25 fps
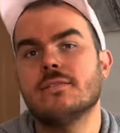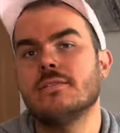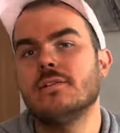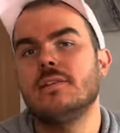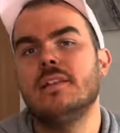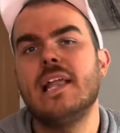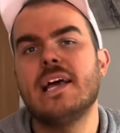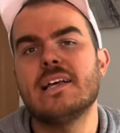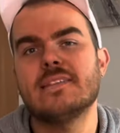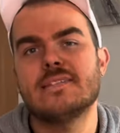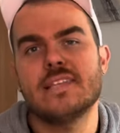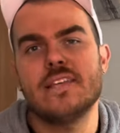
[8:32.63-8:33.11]

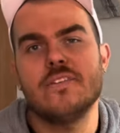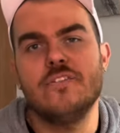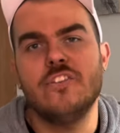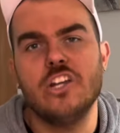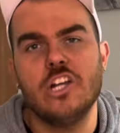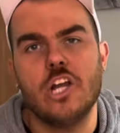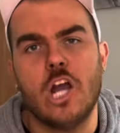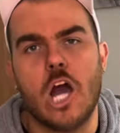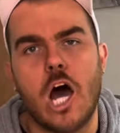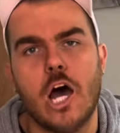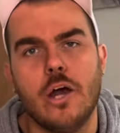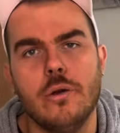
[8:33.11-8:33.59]
Let's give it a
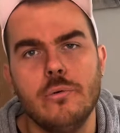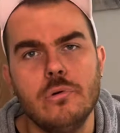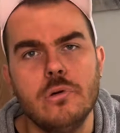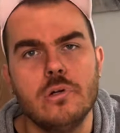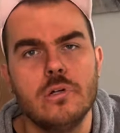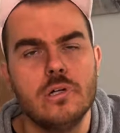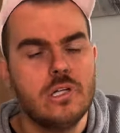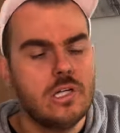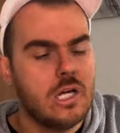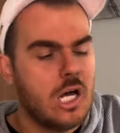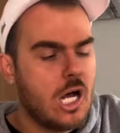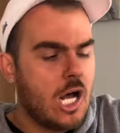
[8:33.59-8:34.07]
go.
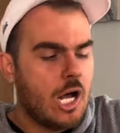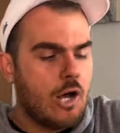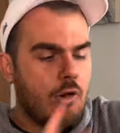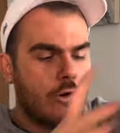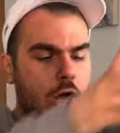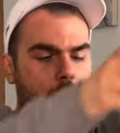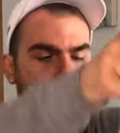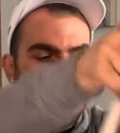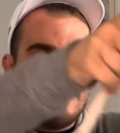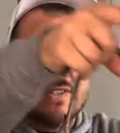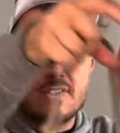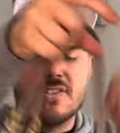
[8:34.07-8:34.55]
I'll
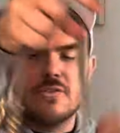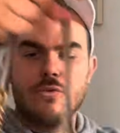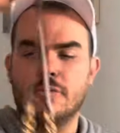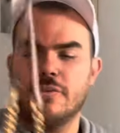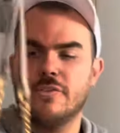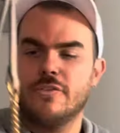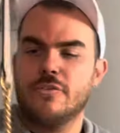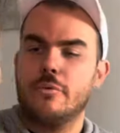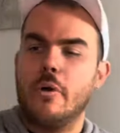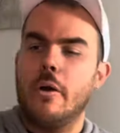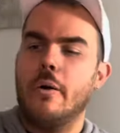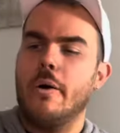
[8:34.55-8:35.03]
go and sort of
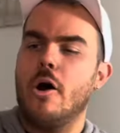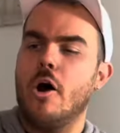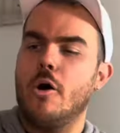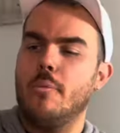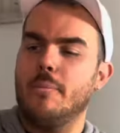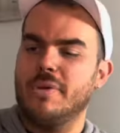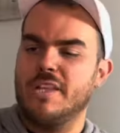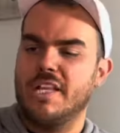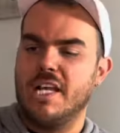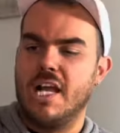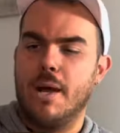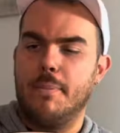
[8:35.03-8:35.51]
throw it on
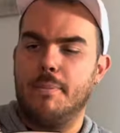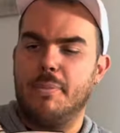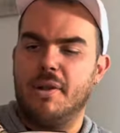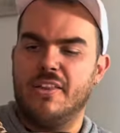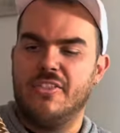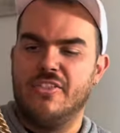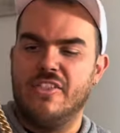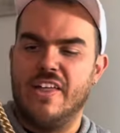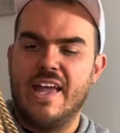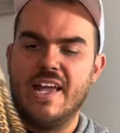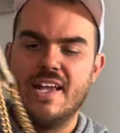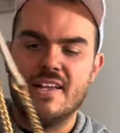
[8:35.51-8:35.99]
with a couple
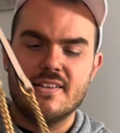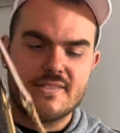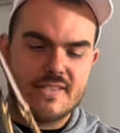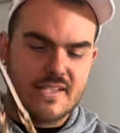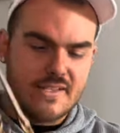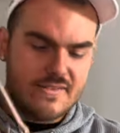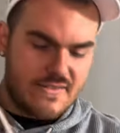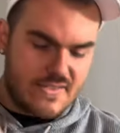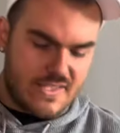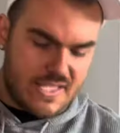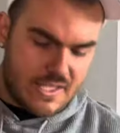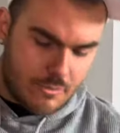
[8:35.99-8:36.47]
of things
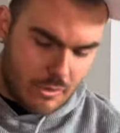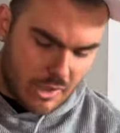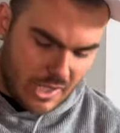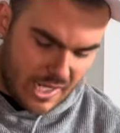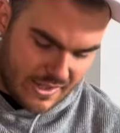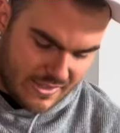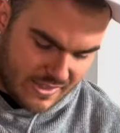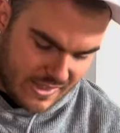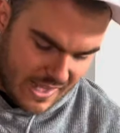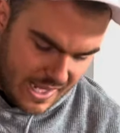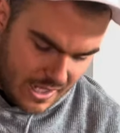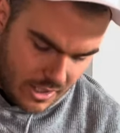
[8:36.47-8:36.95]
and see what I
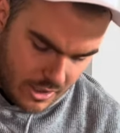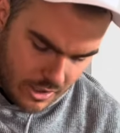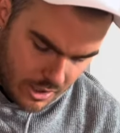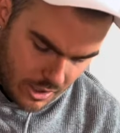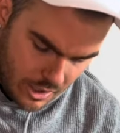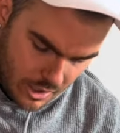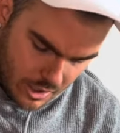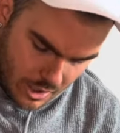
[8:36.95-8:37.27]
think.